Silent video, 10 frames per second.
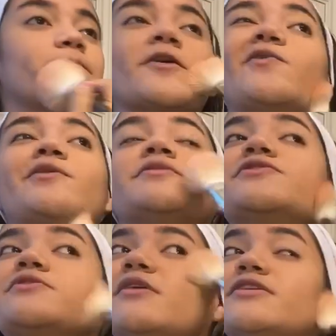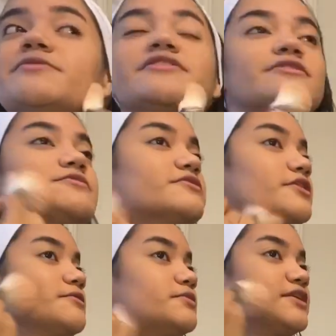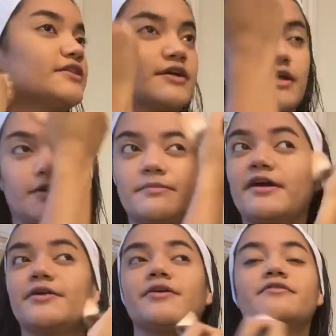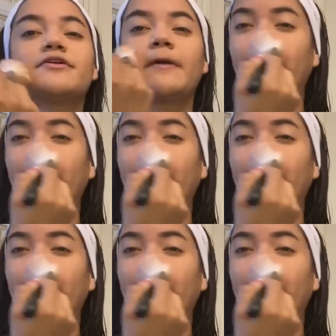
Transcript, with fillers: I don't want to put too much because I'm still going to put the color powder over.